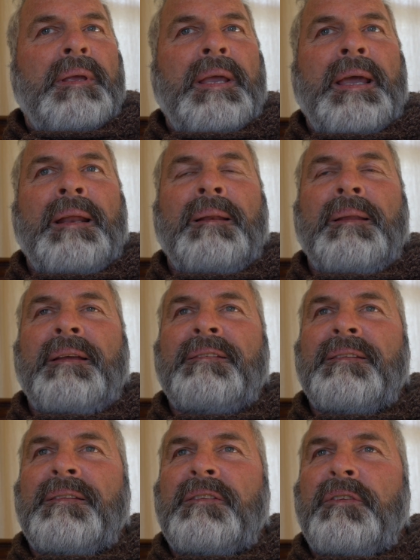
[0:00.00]

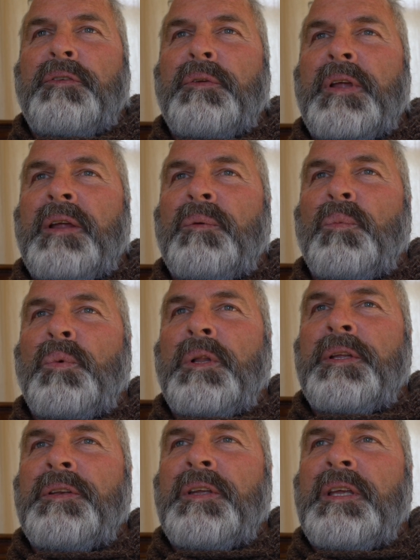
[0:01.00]
adolescence, if you're not
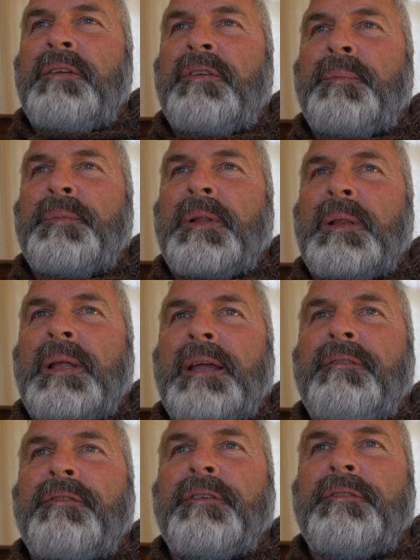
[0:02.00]
willing to give up the
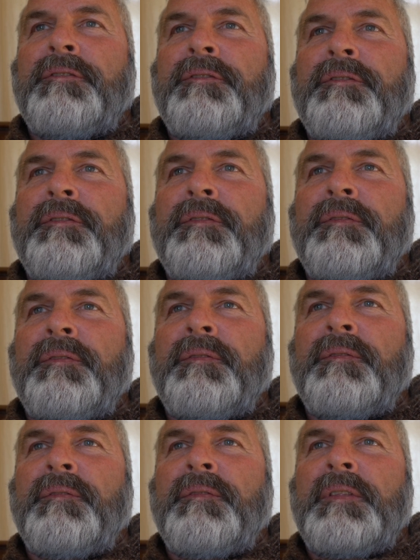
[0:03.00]
life of
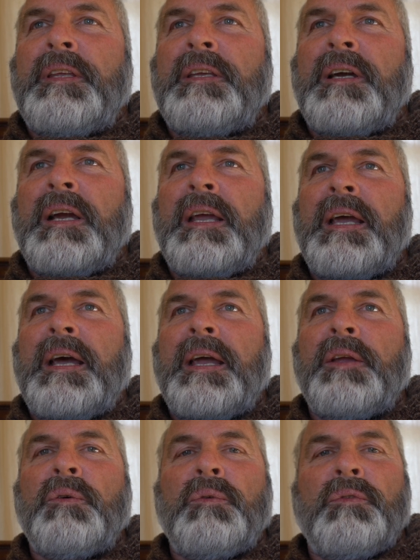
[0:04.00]
the young
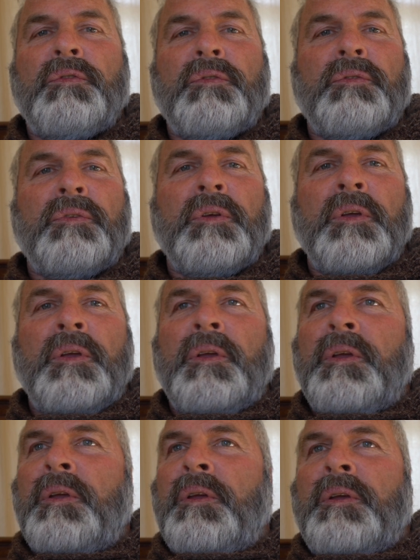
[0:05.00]
guy who's
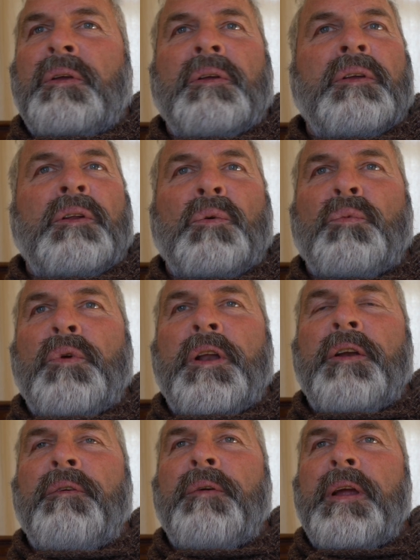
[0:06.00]

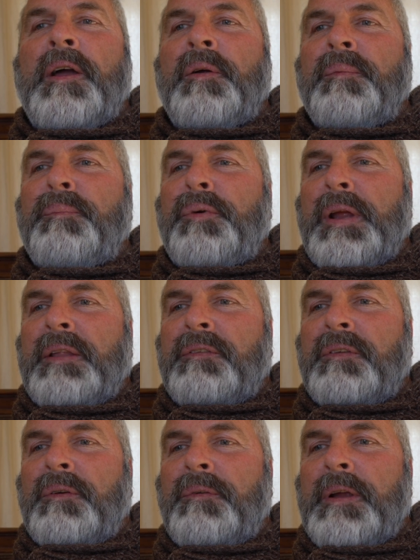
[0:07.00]
running around,
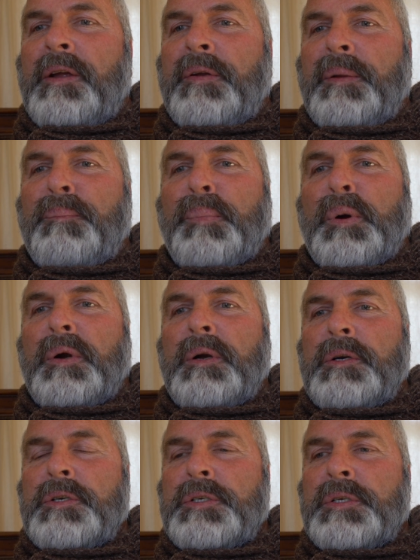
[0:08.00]
prancing around at
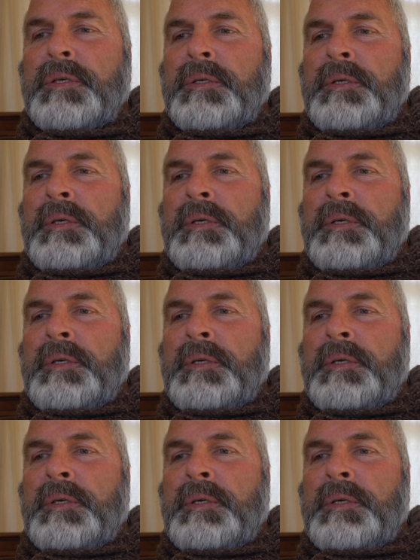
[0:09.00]
bars,